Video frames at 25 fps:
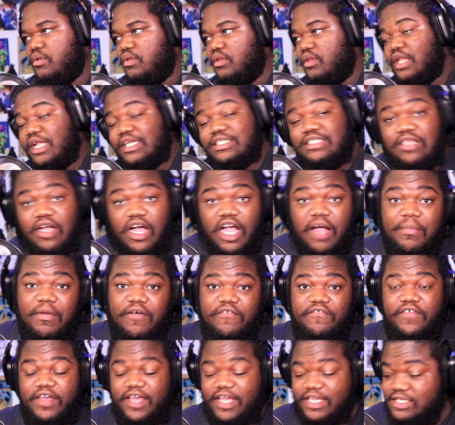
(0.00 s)
let's talk about
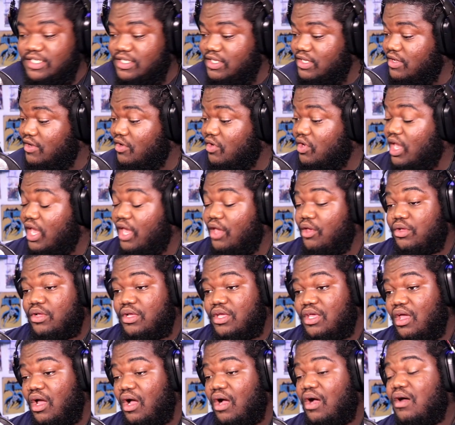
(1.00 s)
fast. Okay,
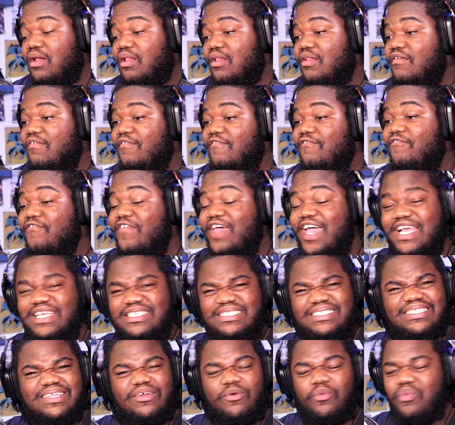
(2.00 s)
y'all,
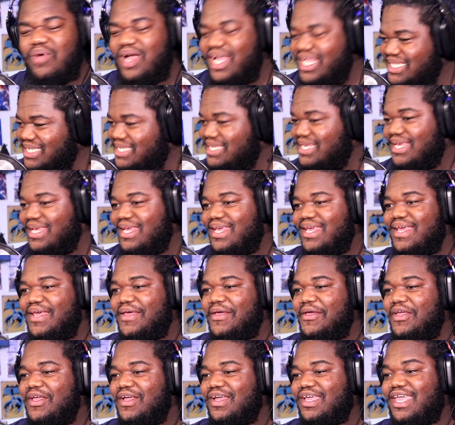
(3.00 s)
fast. What?
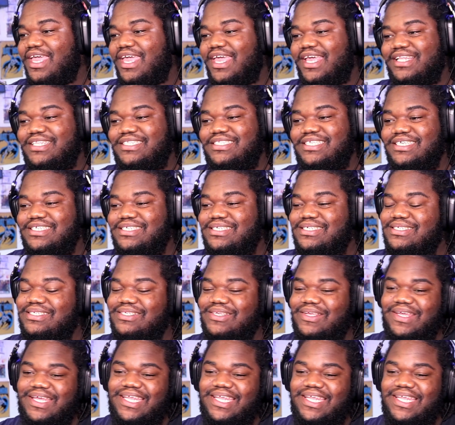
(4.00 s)
Okay, this